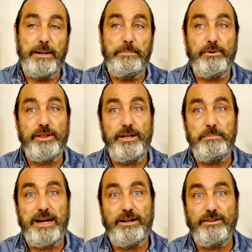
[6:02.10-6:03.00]
people that you
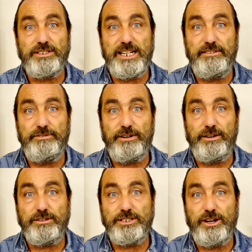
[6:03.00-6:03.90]
may not have seen for a
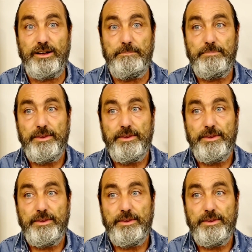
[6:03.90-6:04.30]
long time.